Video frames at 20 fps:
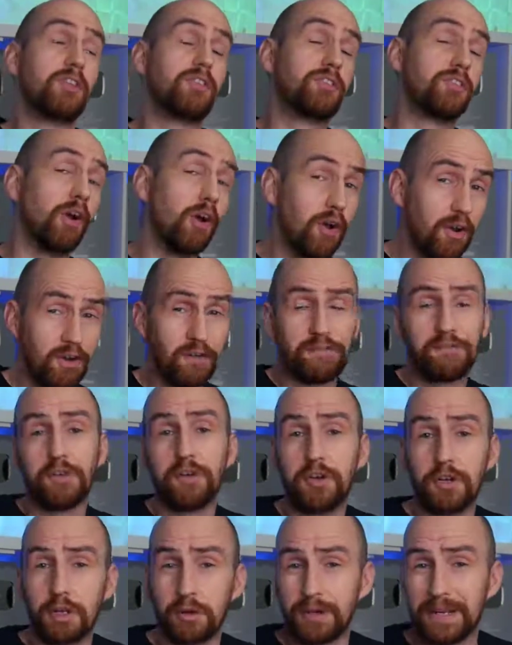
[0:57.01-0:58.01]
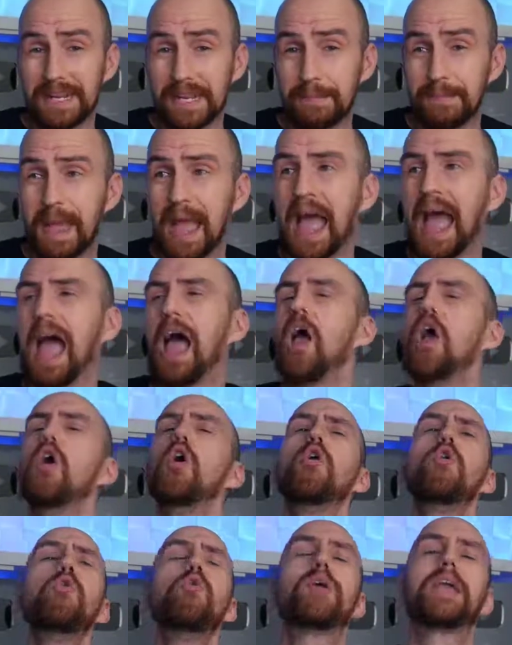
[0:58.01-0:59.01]
ton of fun doing it,
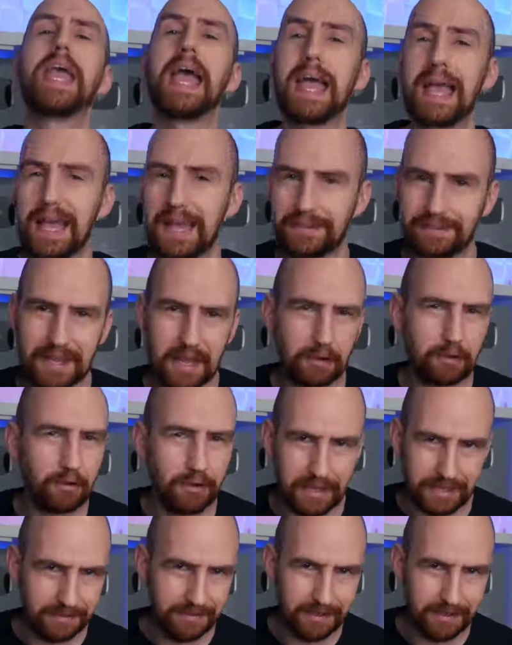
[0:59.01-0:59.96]
who cares how long it